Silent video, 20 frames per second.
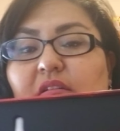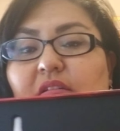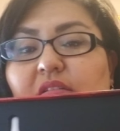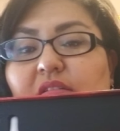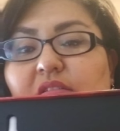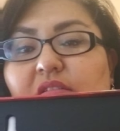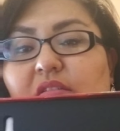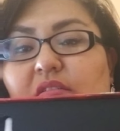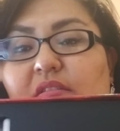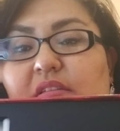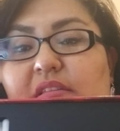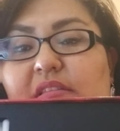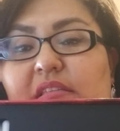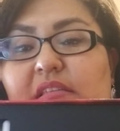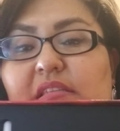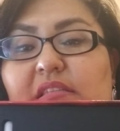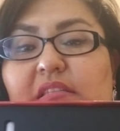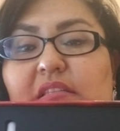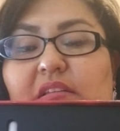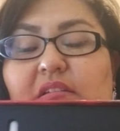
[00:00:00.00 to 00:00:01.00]
So this
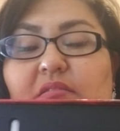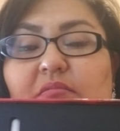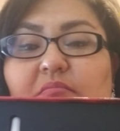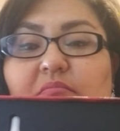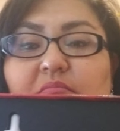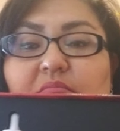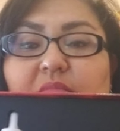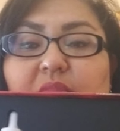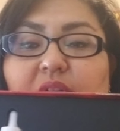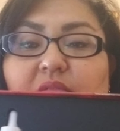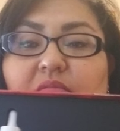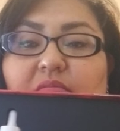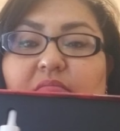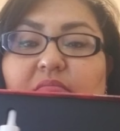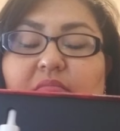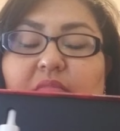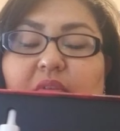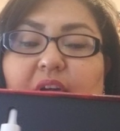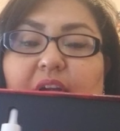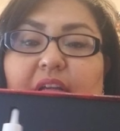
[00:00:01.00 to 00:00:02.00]
is the middle
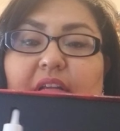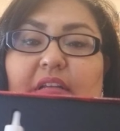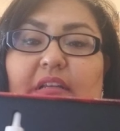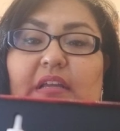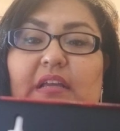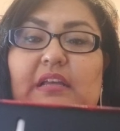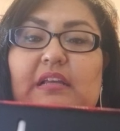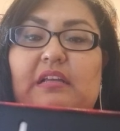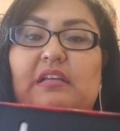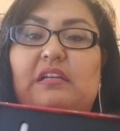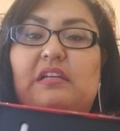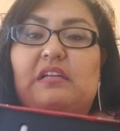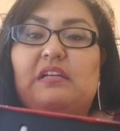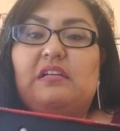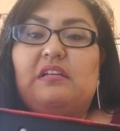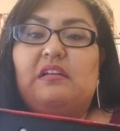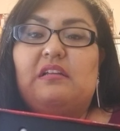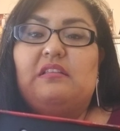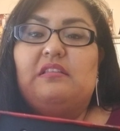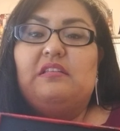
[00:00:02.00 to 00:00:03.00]
part.
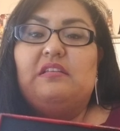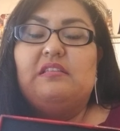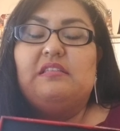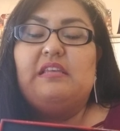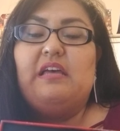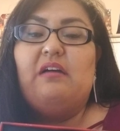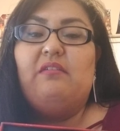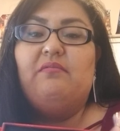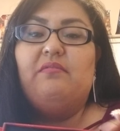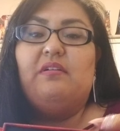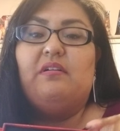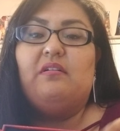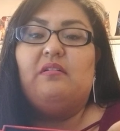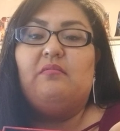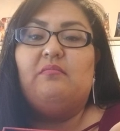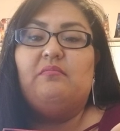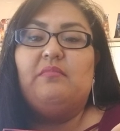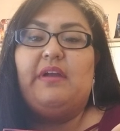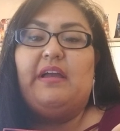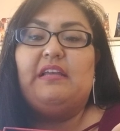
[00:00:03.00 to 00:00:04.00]
It does have
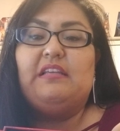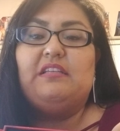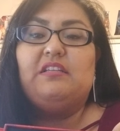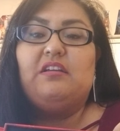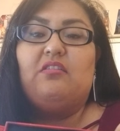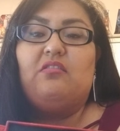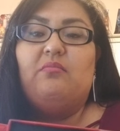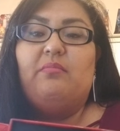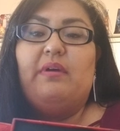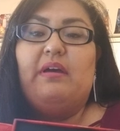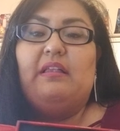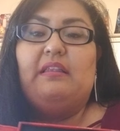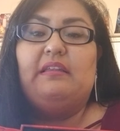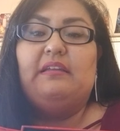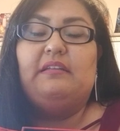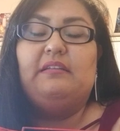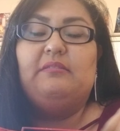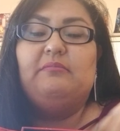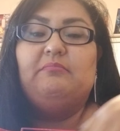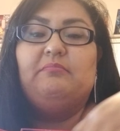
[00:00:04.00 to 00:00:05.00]
an eyeshadow
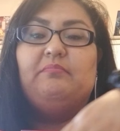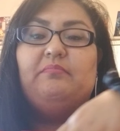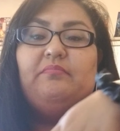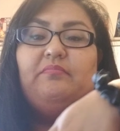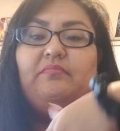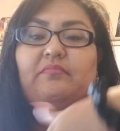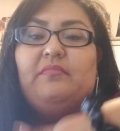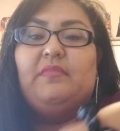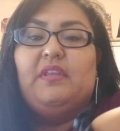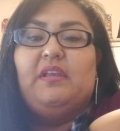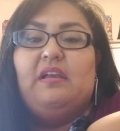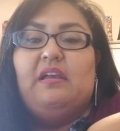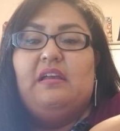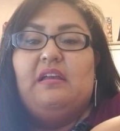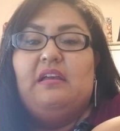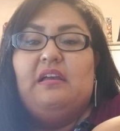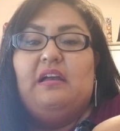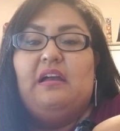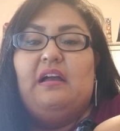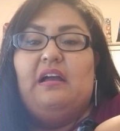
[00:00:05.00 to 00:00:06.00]
palette.
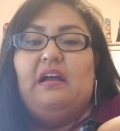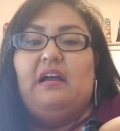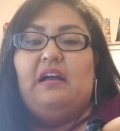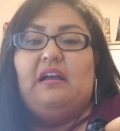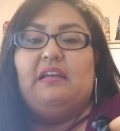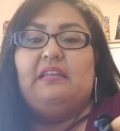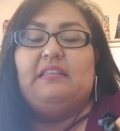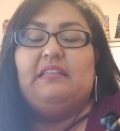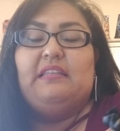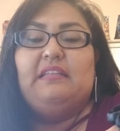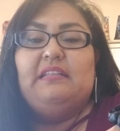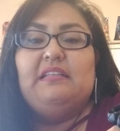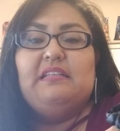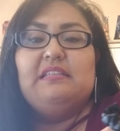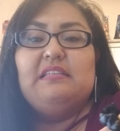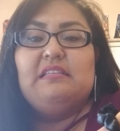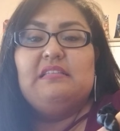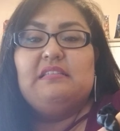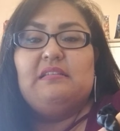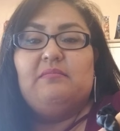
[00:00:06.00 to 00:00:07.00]
I think
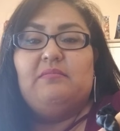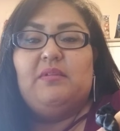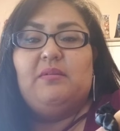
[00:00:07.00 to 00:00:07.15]
this is some